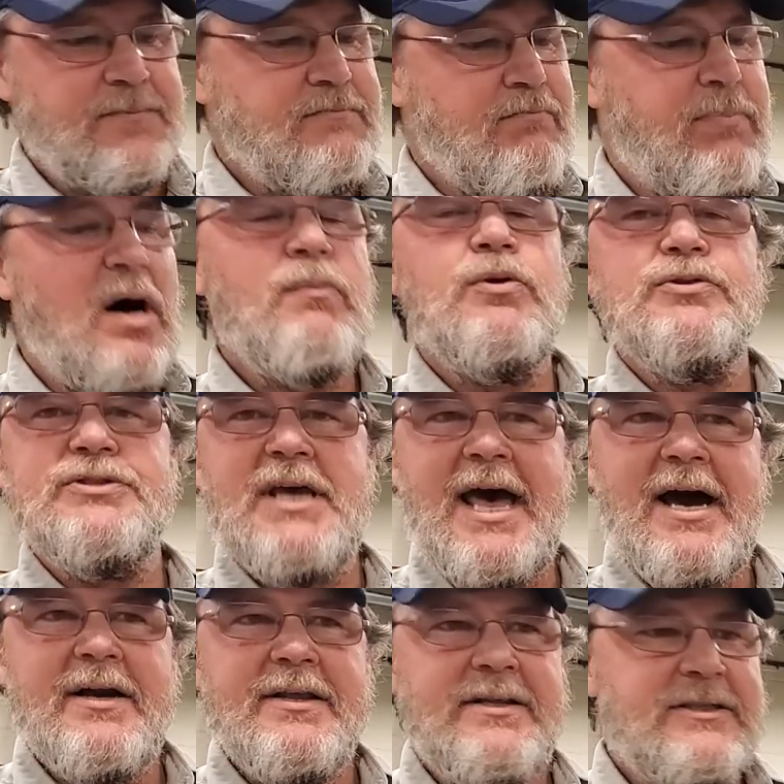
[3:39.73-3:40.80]
bubbles
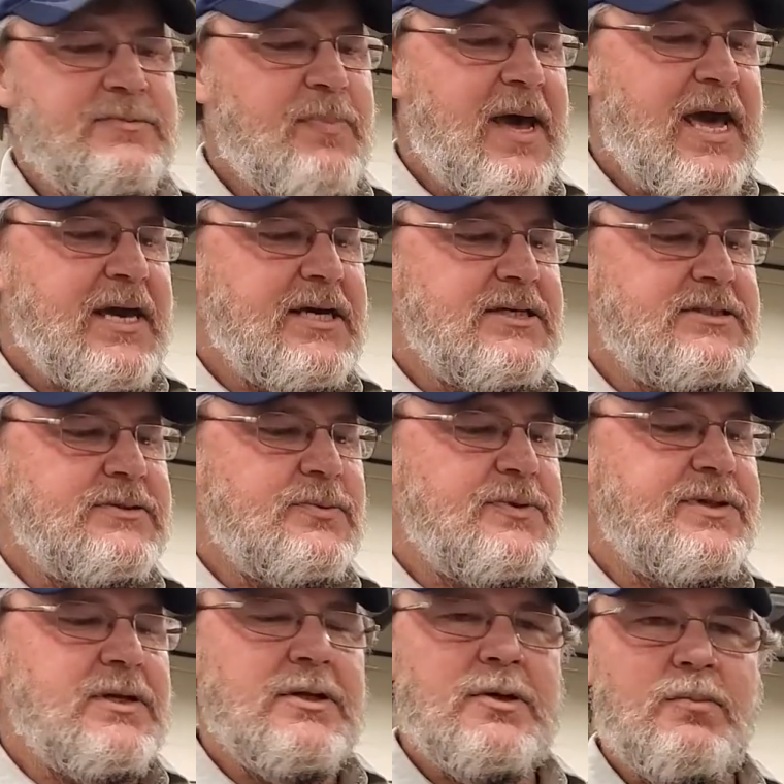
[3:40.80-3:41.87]
out of this package
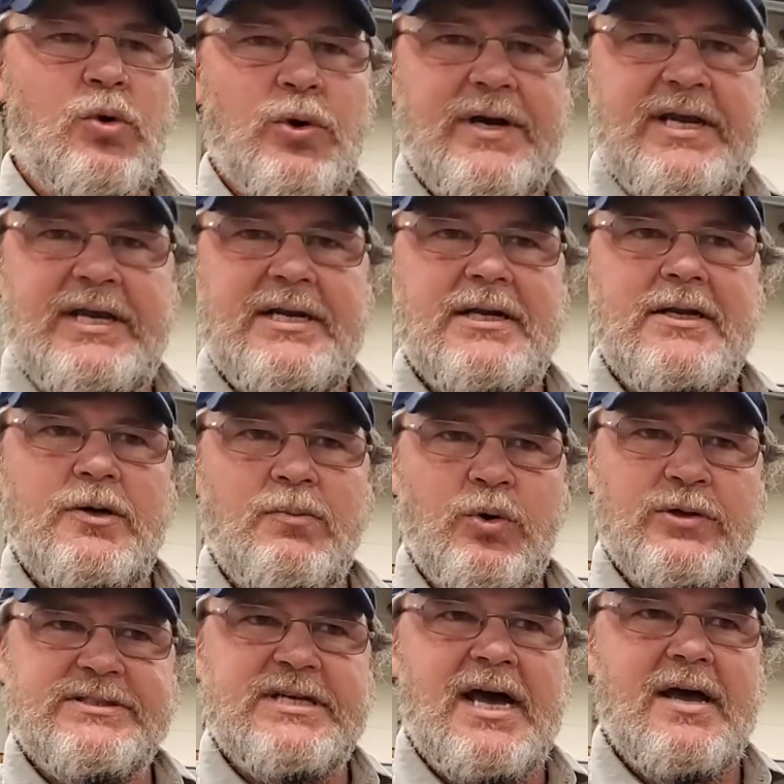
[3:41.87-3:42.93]
with a little more heat, a little more
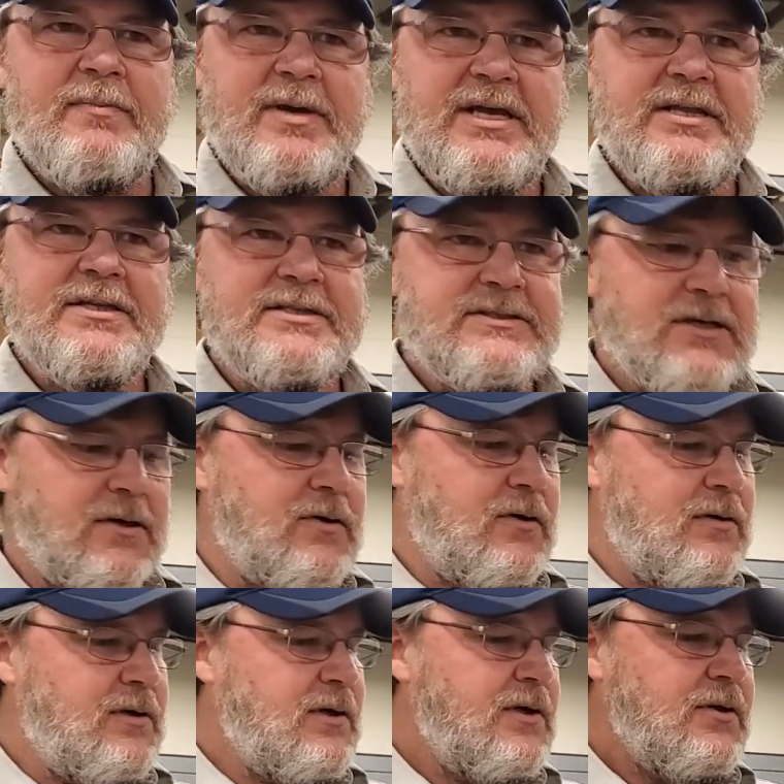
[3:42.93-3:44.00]
time in the tunnel.
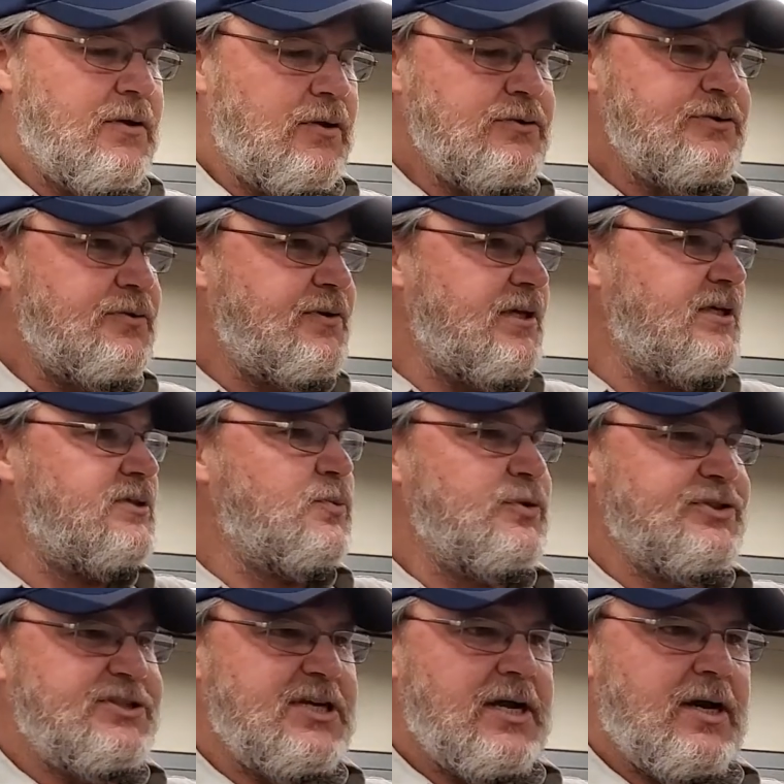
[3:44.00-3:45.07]
Those are things we'll
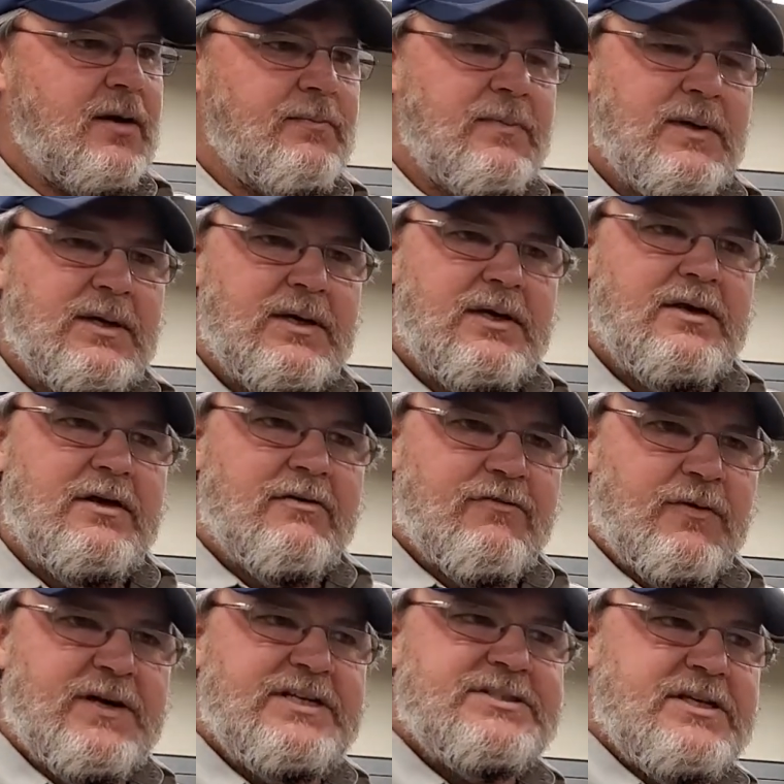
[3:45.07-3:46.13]
set up
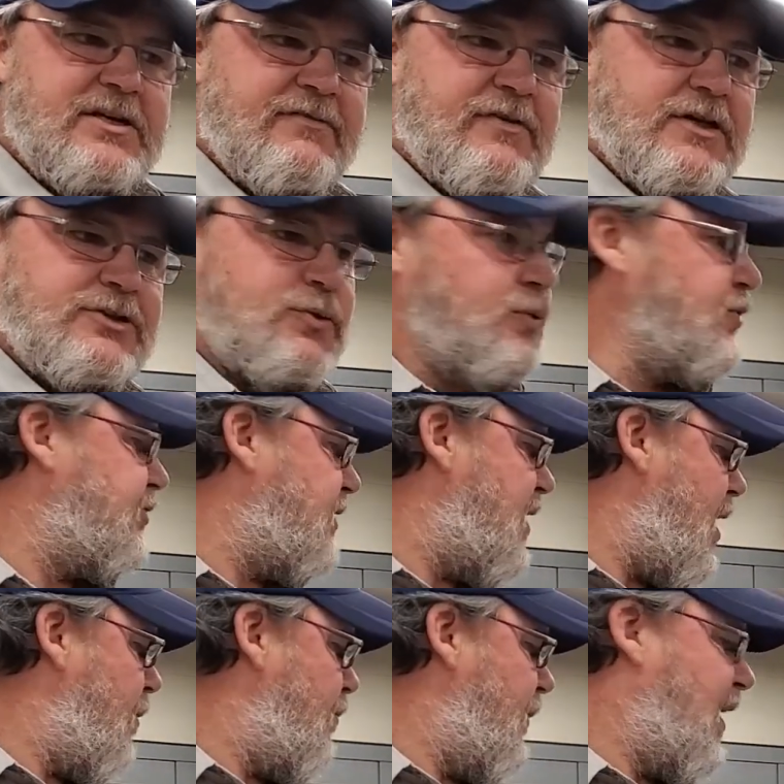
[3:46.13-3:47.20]
for each individual
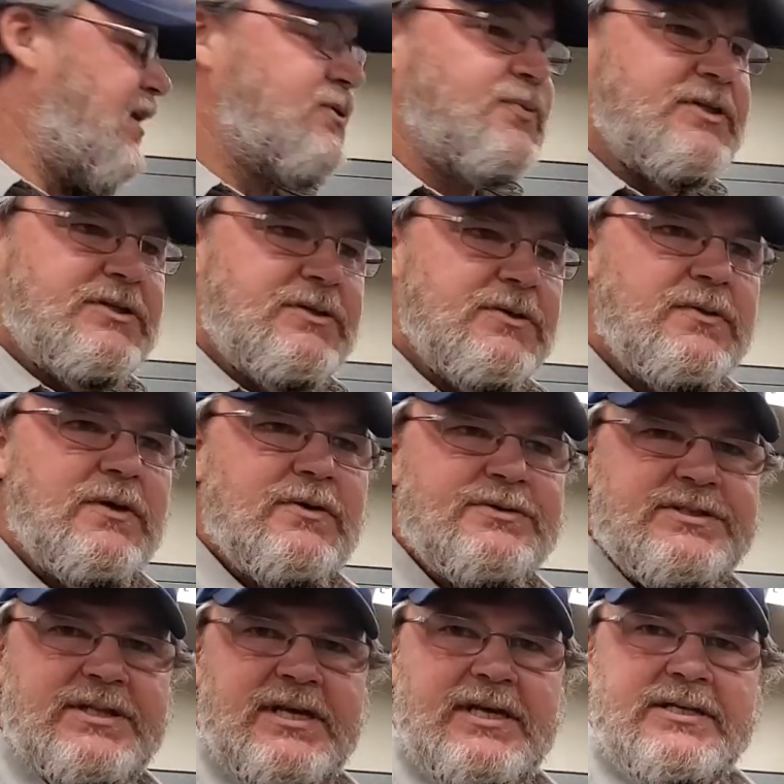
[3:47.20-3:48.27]
job. As we do those
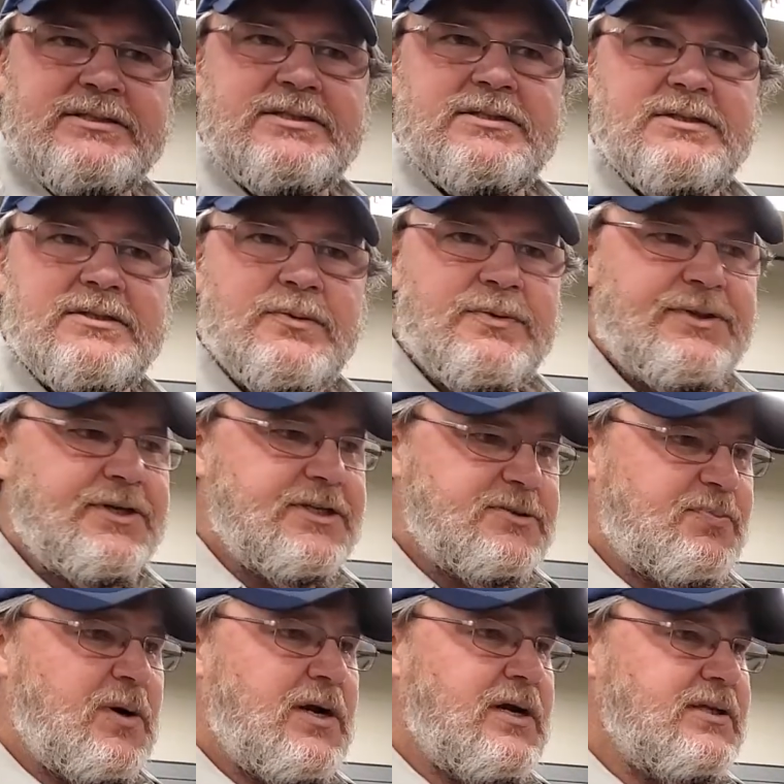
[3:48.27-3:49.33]
things with
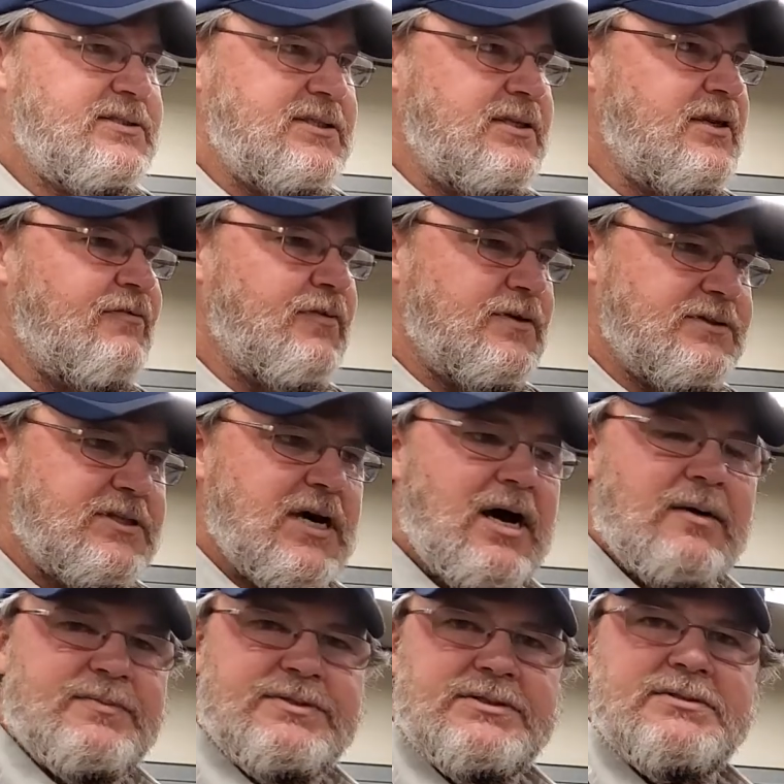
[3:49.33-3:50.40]
experience in different
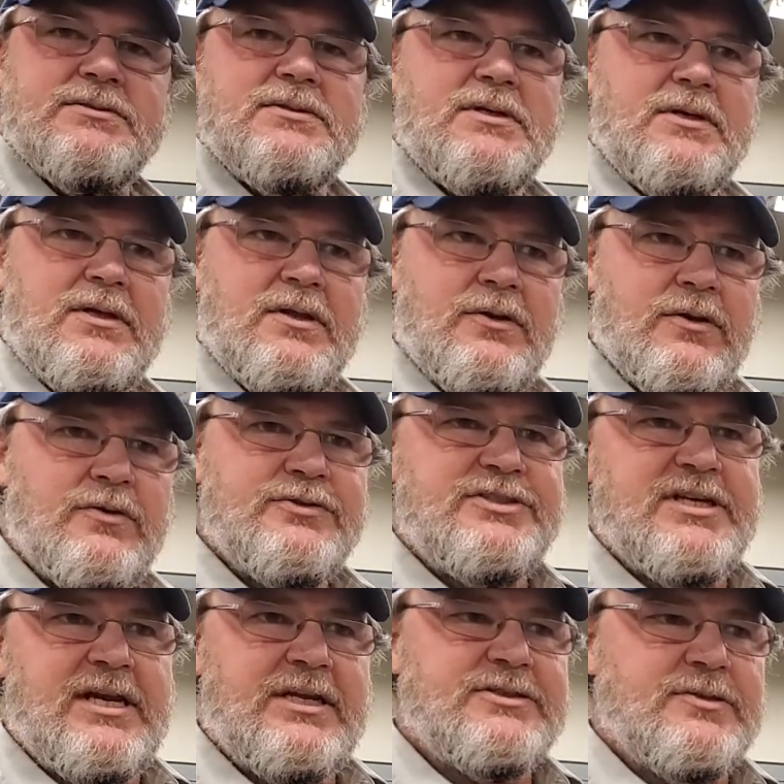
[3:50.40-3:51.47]
jobs, those
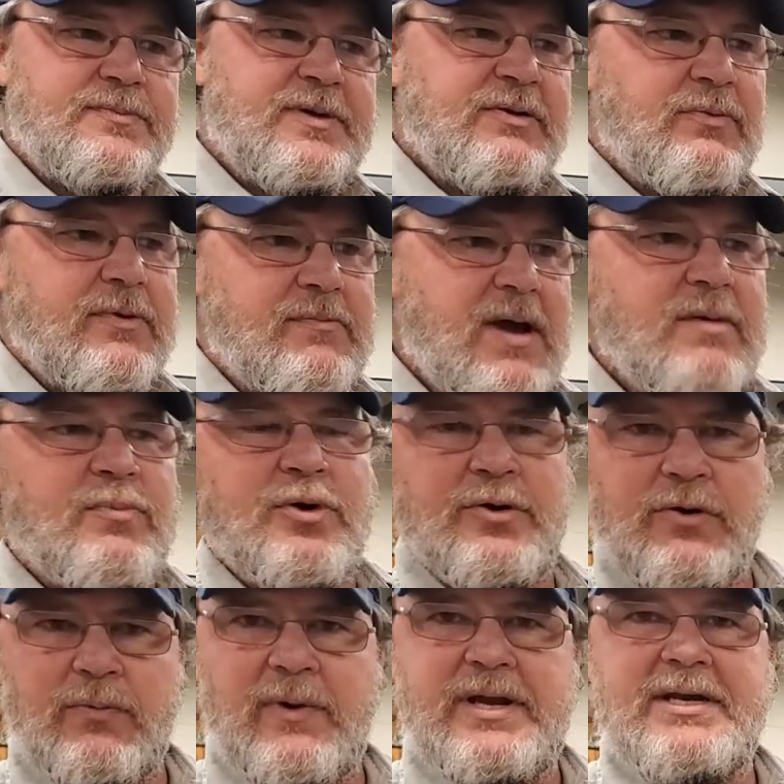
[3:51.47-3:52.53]
settings will be remembered
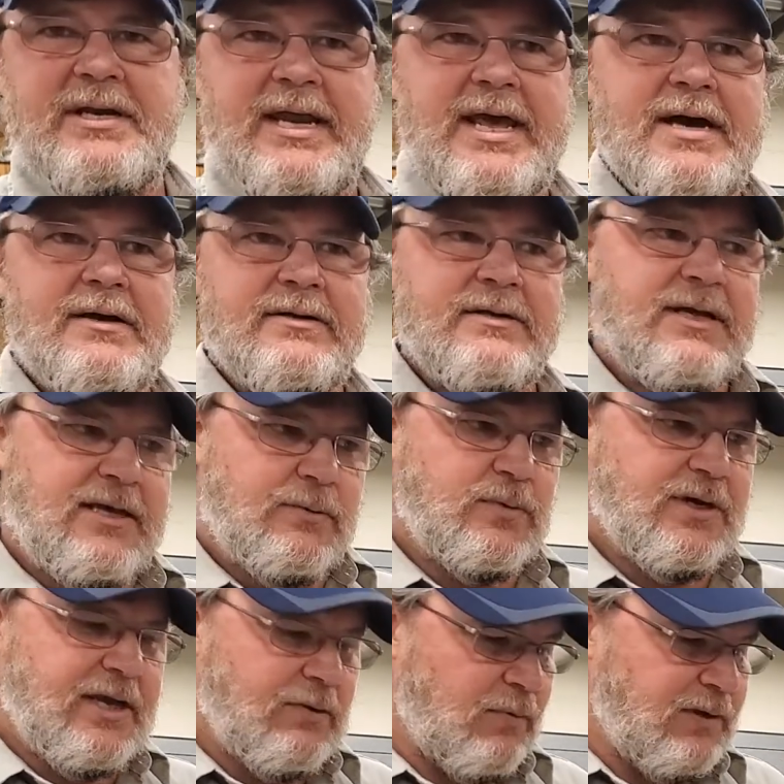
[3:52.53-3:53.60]
or written down, and we'll
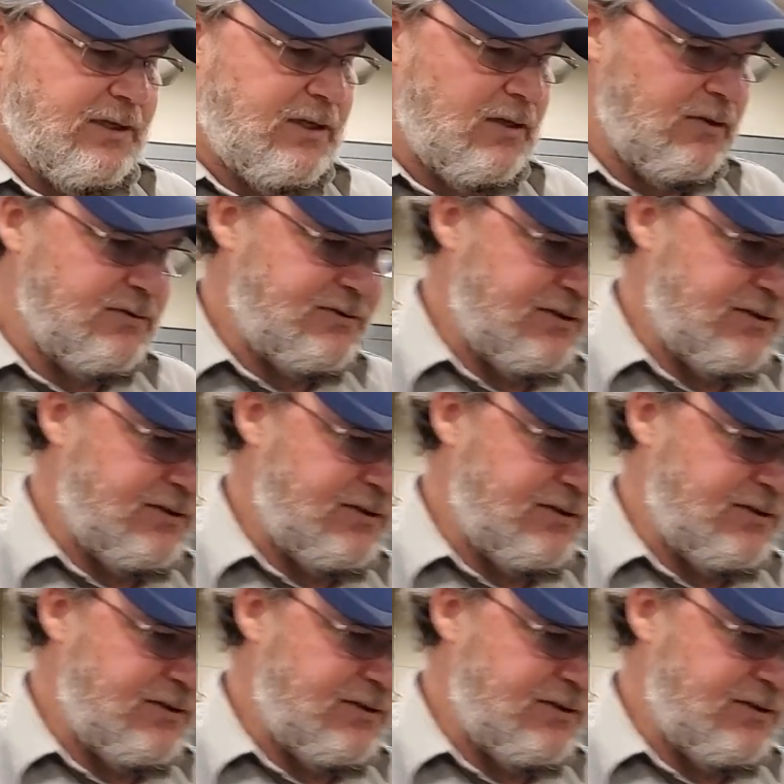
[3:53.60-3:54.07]
get really close to